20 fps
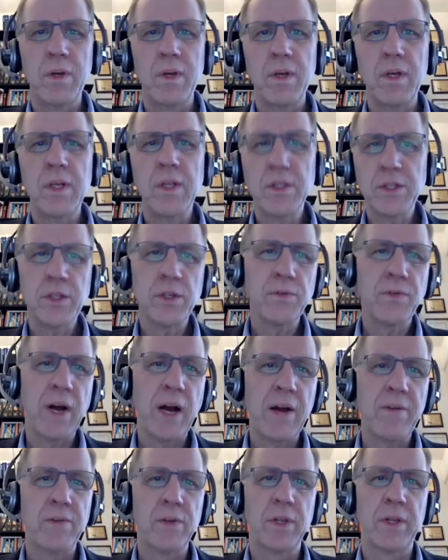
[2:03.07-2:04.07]
In
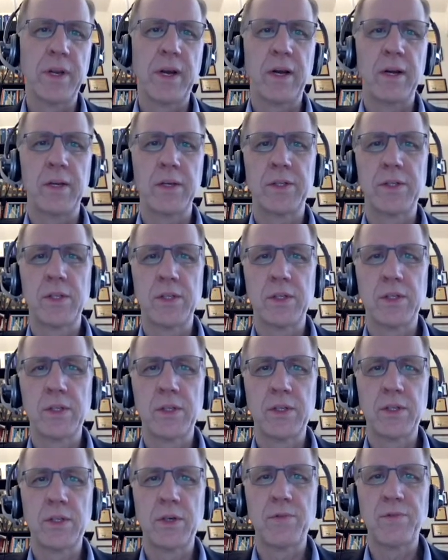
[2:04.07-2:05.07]
survival analysis,
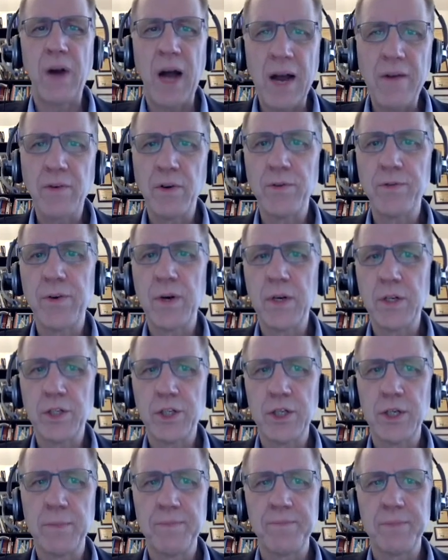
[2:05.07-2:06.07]
the survivor
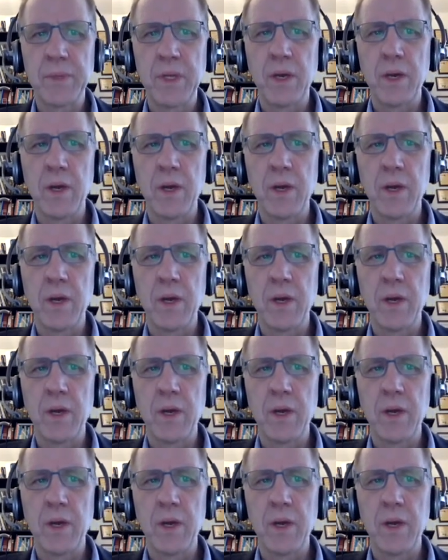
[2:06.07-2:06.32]
function